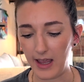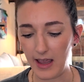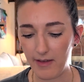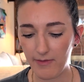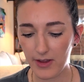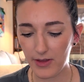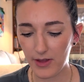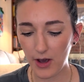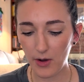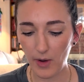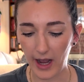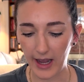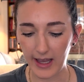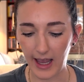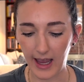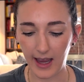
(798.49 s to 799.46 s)
Even though
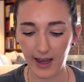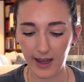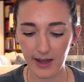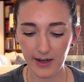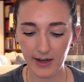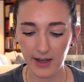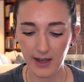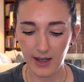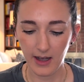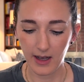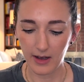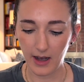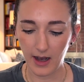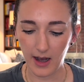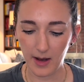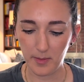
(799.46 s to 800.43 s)
I can
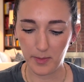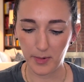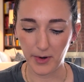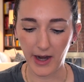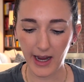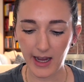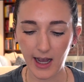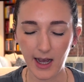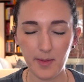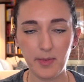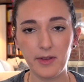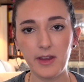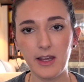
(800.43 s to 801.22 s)
break up